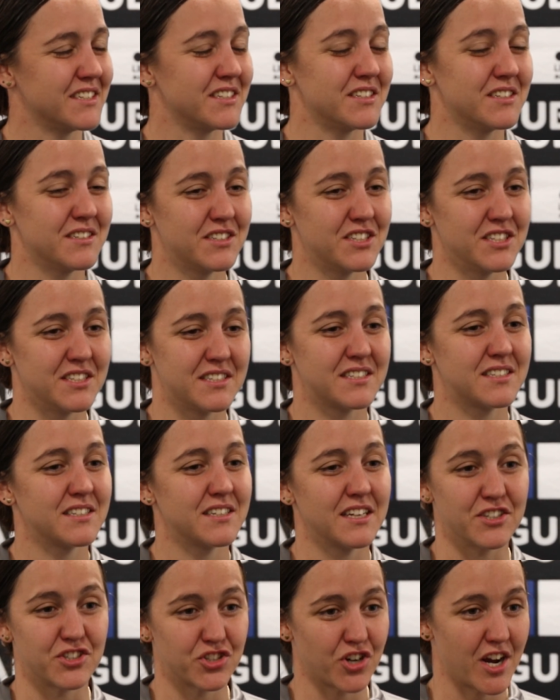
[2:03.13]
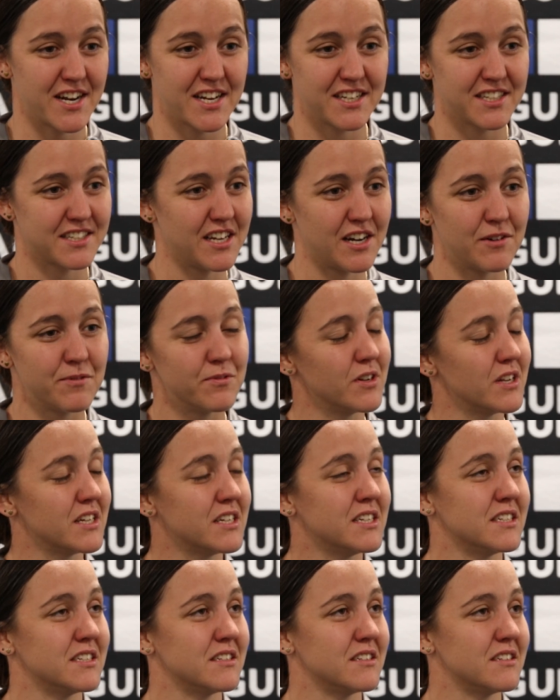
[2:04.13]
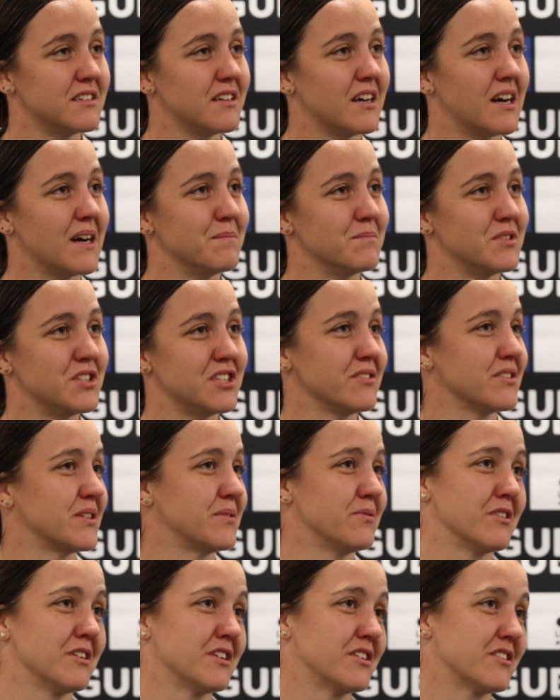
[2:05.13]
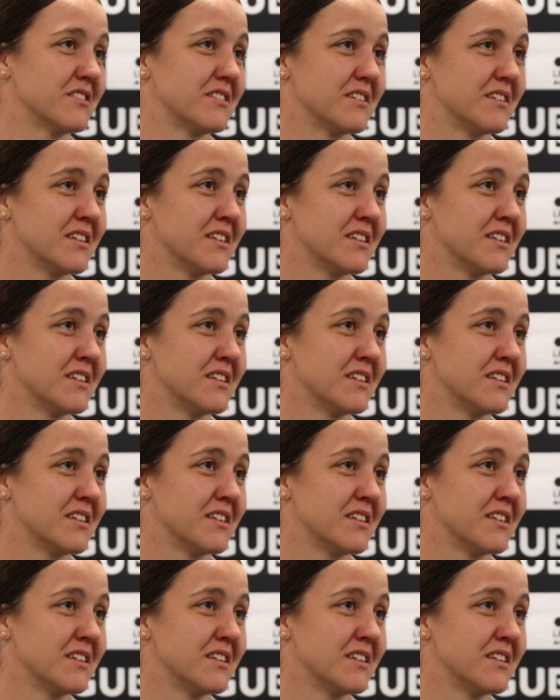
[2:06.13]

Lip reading: and she's in training now fully, and she's looking really good.